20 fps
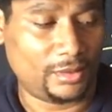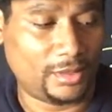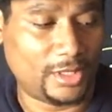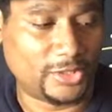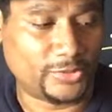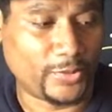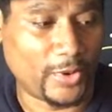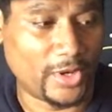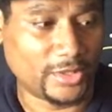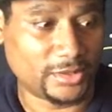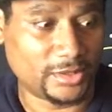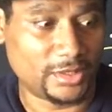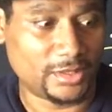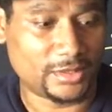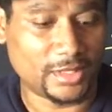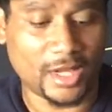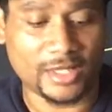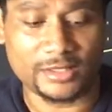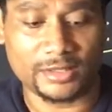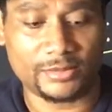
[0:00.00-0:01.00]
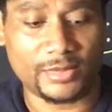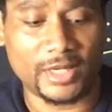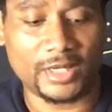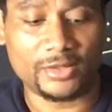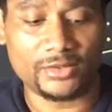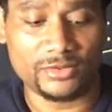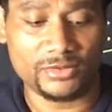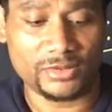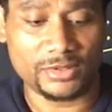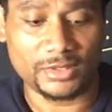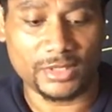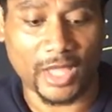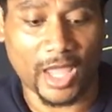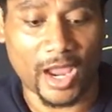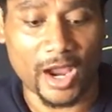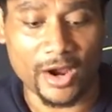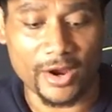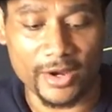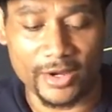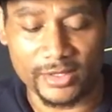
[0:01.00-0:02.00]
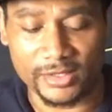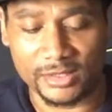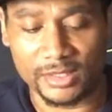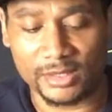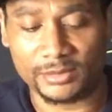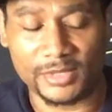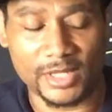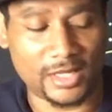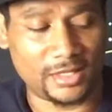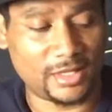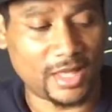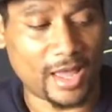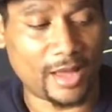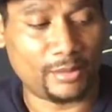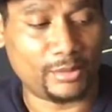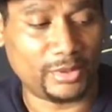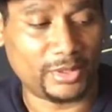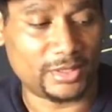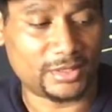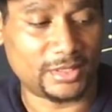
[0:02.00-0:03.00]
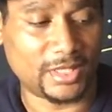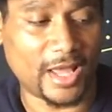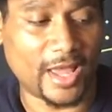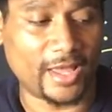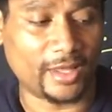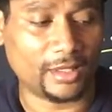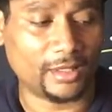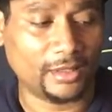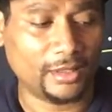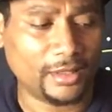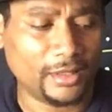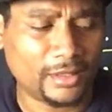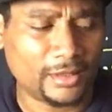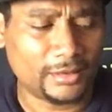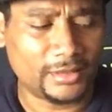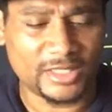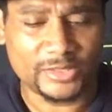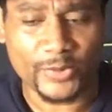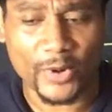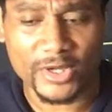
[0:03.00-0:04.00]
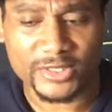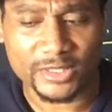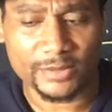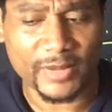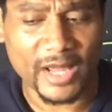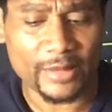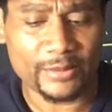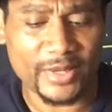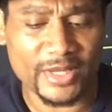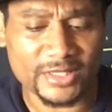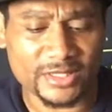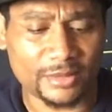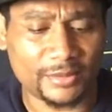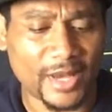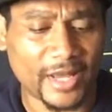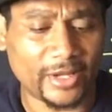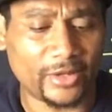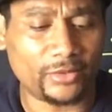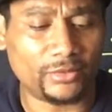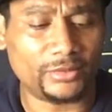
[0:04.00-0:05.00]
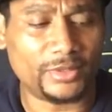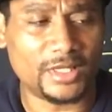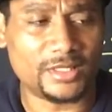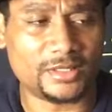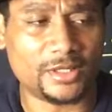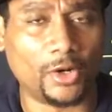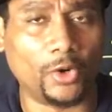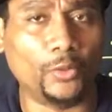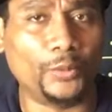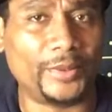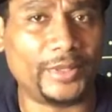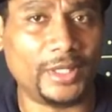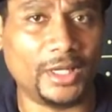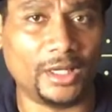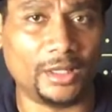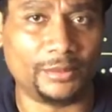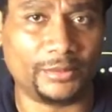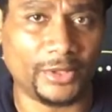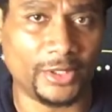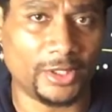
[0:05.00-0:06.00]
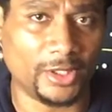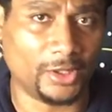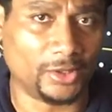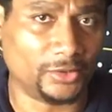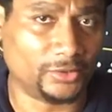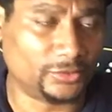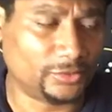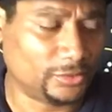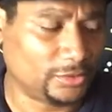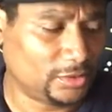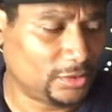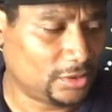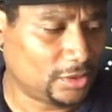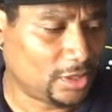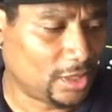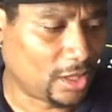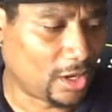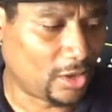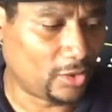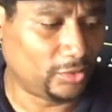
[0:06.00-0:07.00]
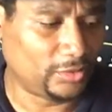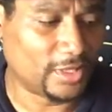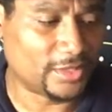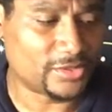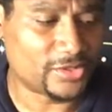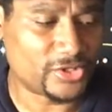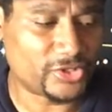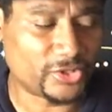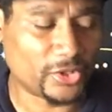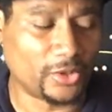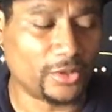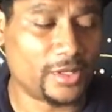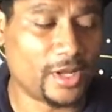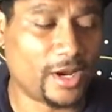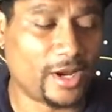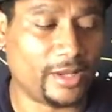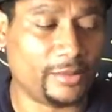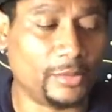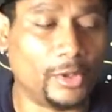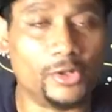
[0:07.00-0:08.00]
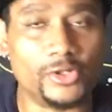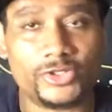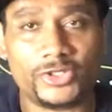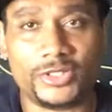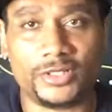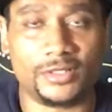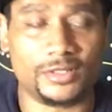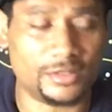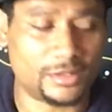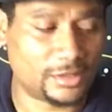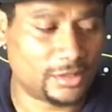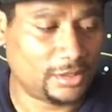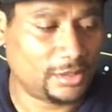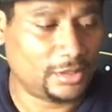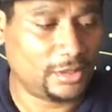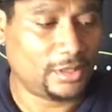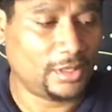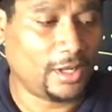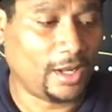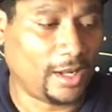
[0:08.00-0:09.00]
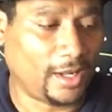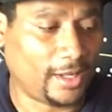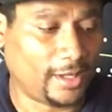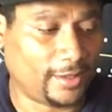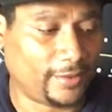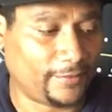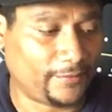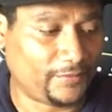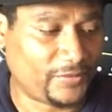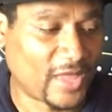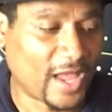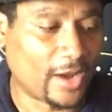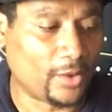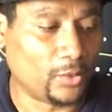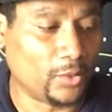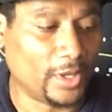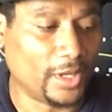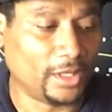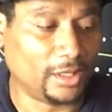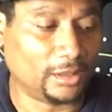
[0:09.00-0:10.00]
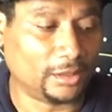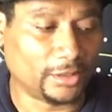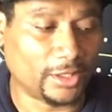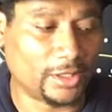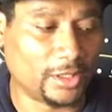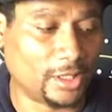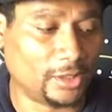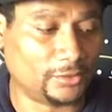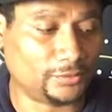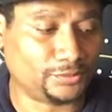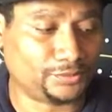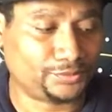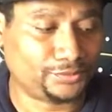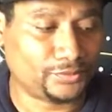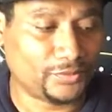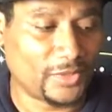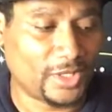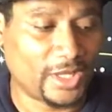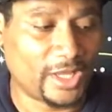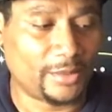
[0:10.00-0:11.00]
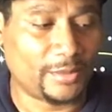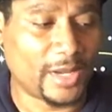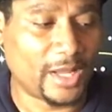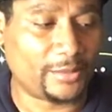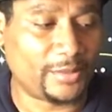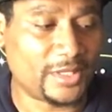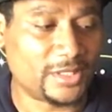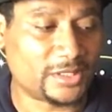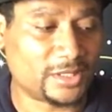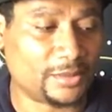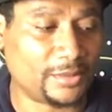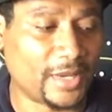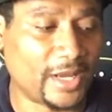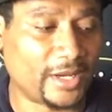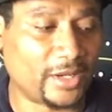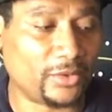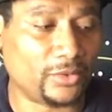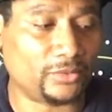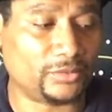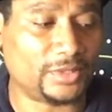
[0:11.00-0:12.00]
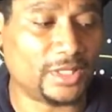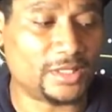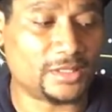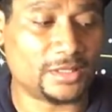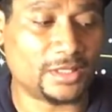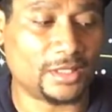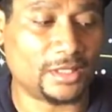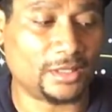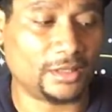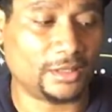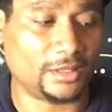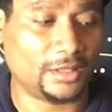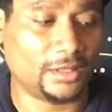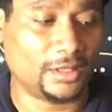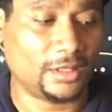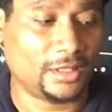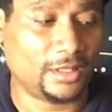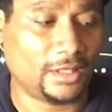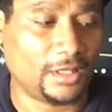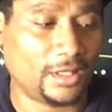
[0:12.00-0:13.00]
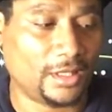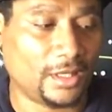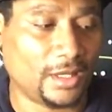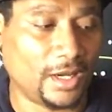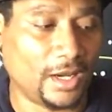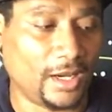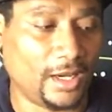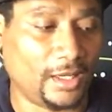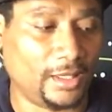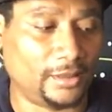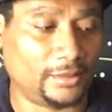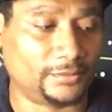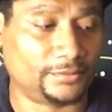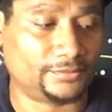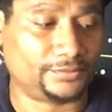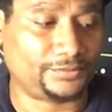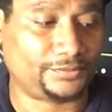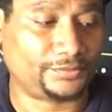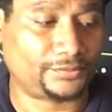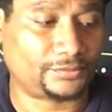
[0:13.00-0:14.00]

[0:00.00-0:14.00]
this person is like somebody who's scary or something like that, but it's like this person might be somebody who doesn't open up, you know, or who doesn't show their emotions um, that well, you know? it might be somebody who doesn't um